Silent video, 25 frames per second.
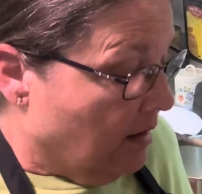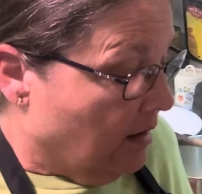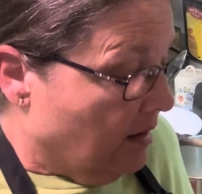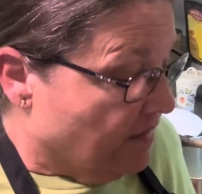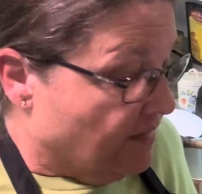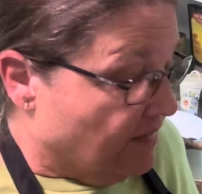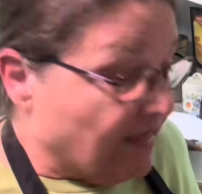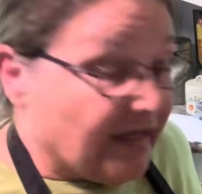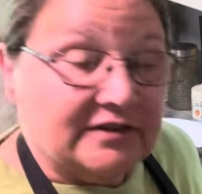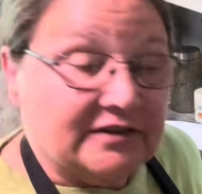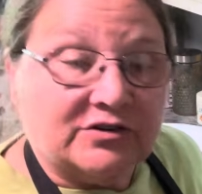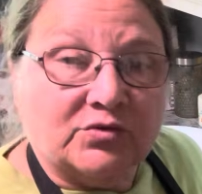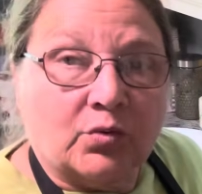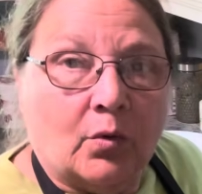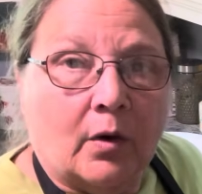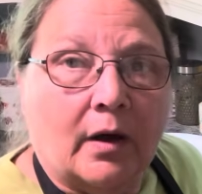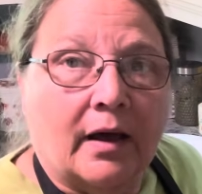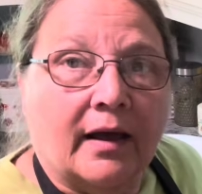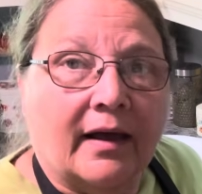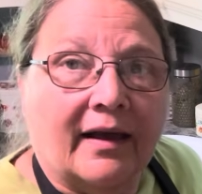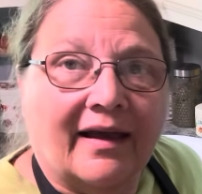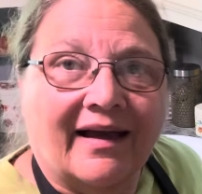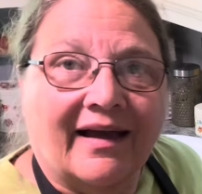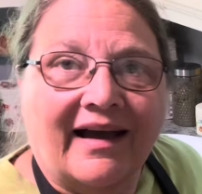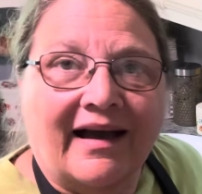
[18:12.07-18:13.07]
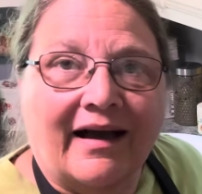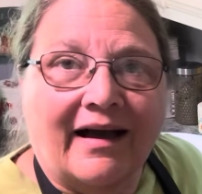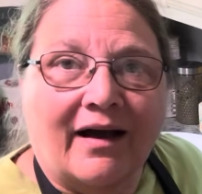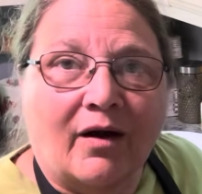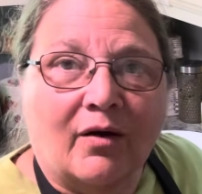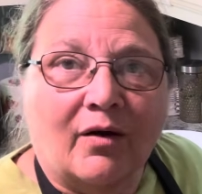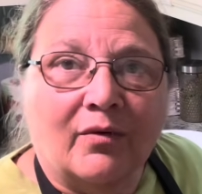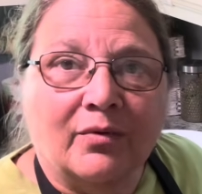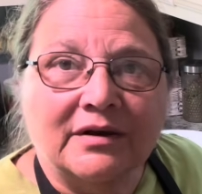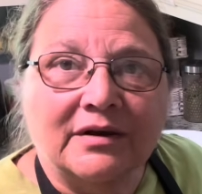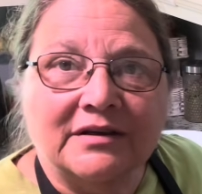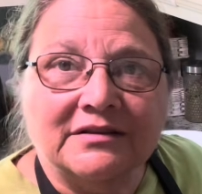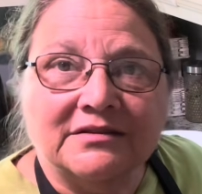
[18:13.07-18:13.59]
That's why I
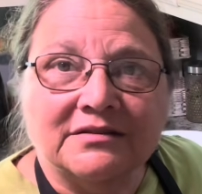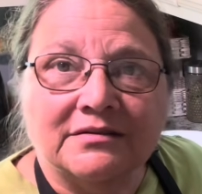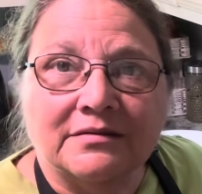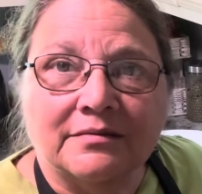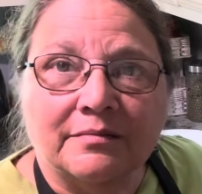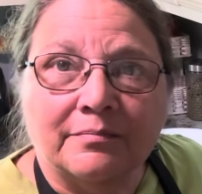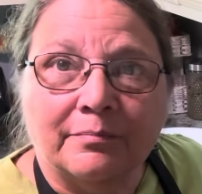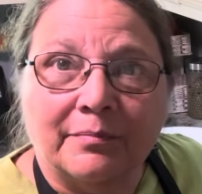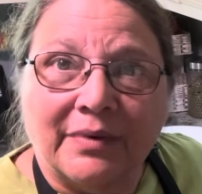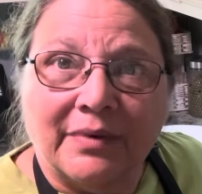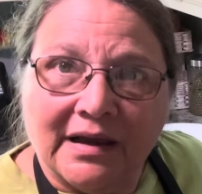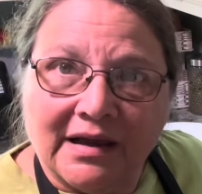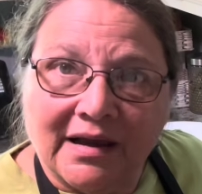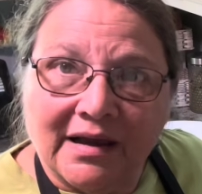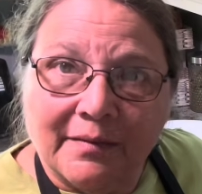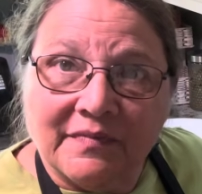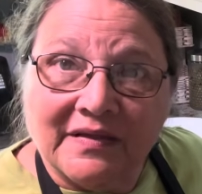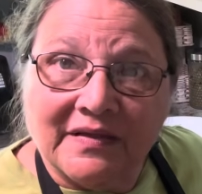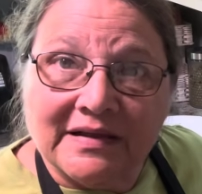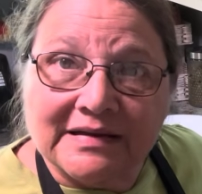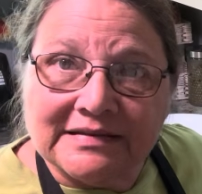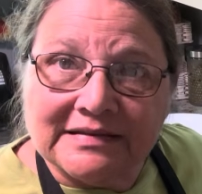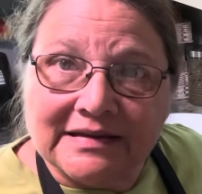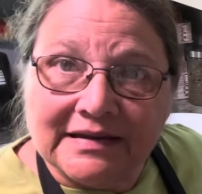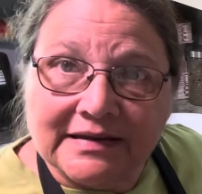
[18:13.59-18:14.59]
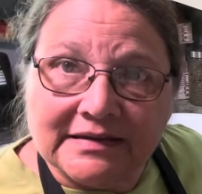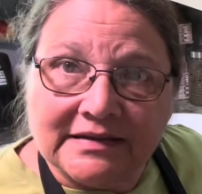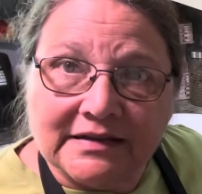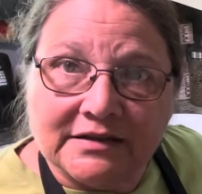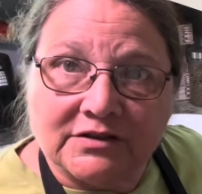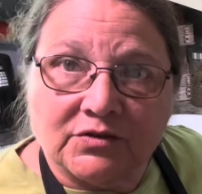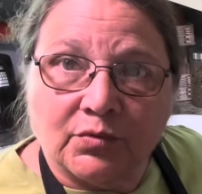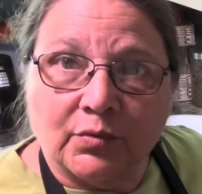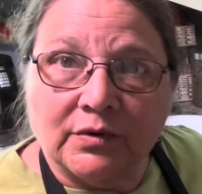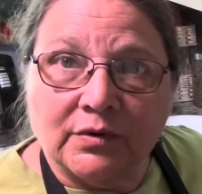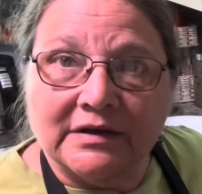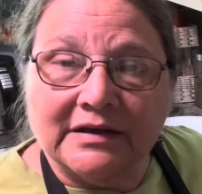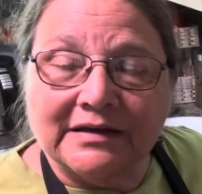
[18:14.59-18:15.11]
always pick up things like
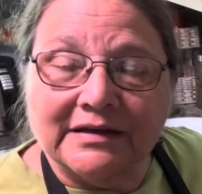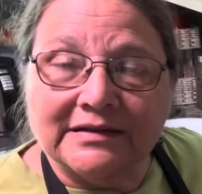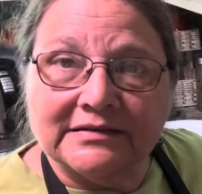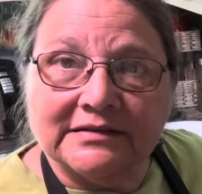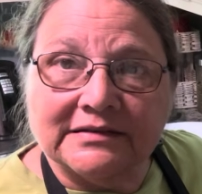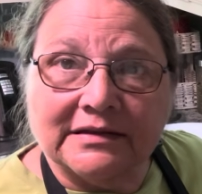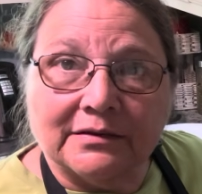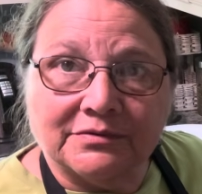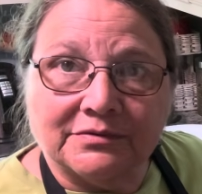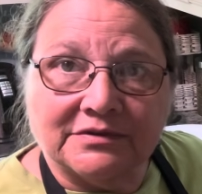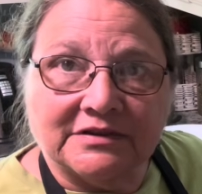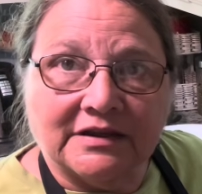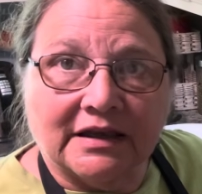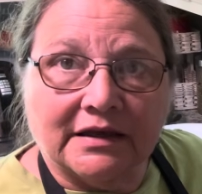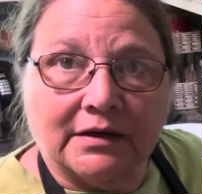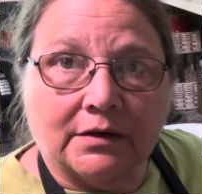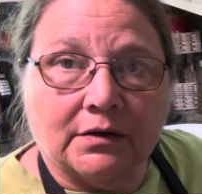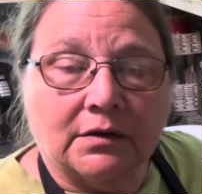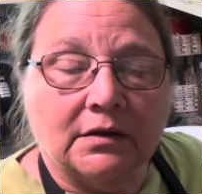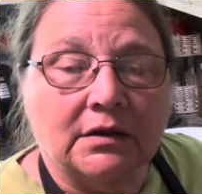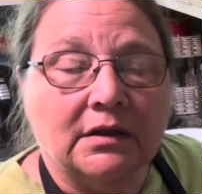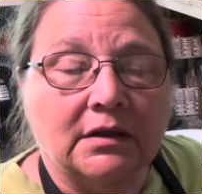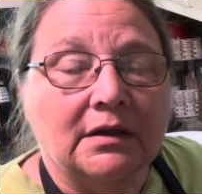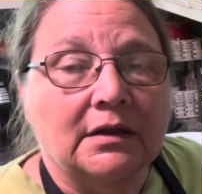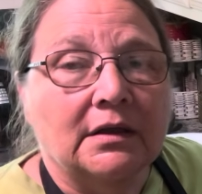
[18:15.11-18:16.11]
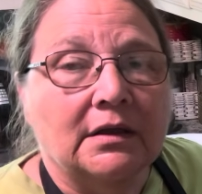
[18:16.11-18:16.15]
this when it's on sale.